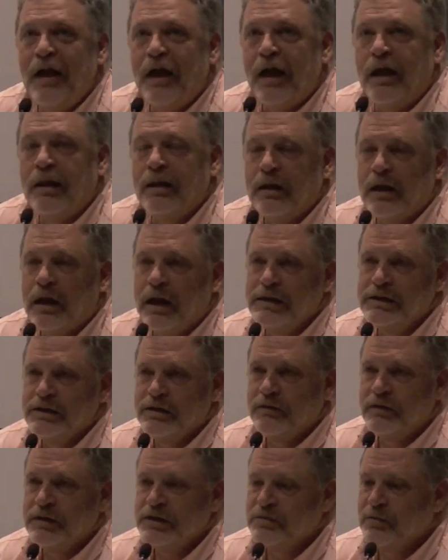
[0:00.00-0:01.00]
In the case
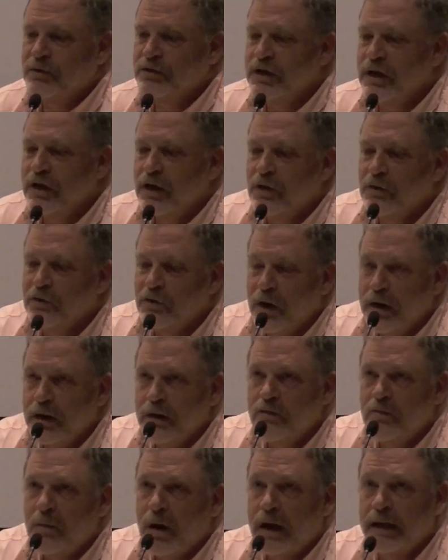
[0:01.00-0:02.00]
of this particular
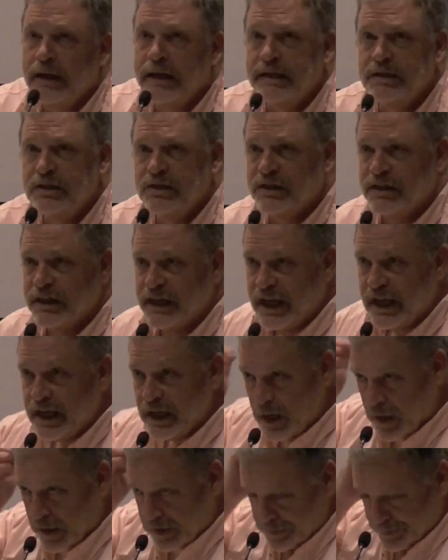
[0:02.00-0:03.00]
friend of mine, it's tequila.